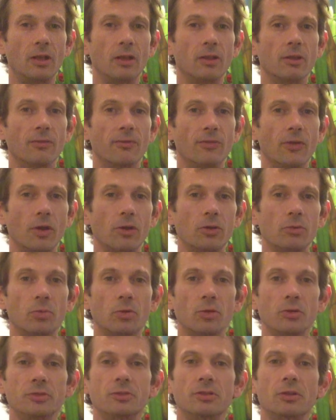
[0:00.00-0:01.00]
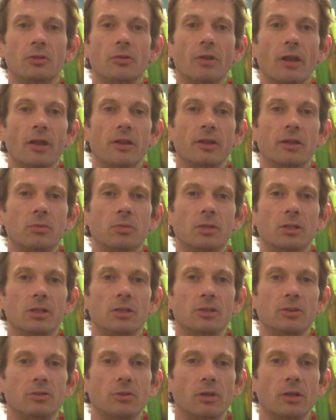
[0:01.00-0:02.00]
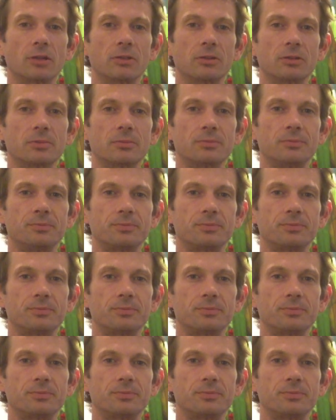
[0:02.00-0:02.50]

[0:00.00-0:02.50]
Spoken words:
the final porcelain crown can be constructed.